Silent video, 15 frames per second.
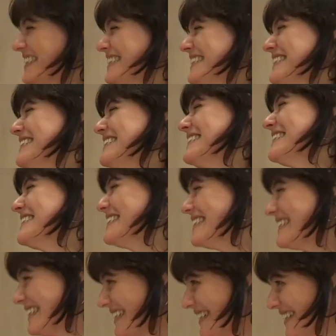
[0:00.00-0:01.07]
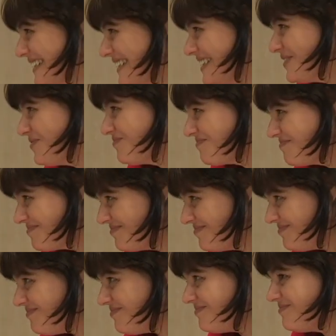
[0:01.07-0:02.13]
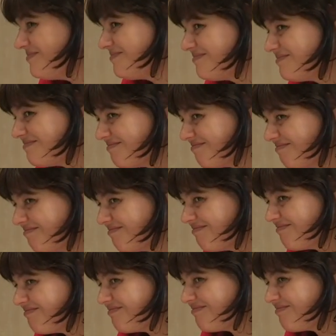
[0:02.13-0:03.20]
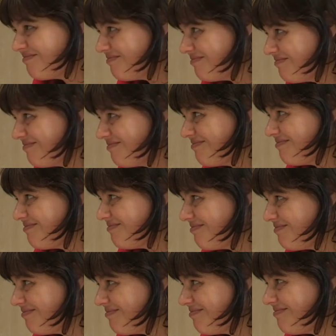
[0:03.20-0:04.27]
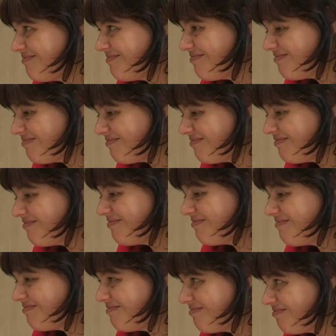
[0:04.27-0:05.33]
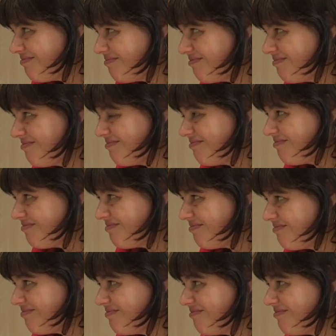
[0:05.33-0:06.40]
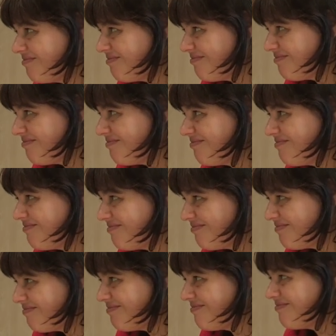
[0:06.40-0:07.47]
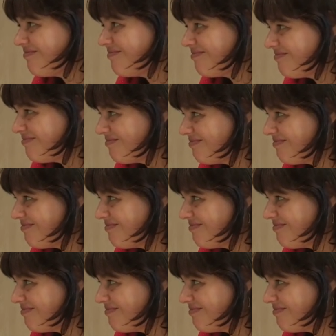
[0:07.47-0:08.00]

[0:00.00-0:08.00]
(not speaking)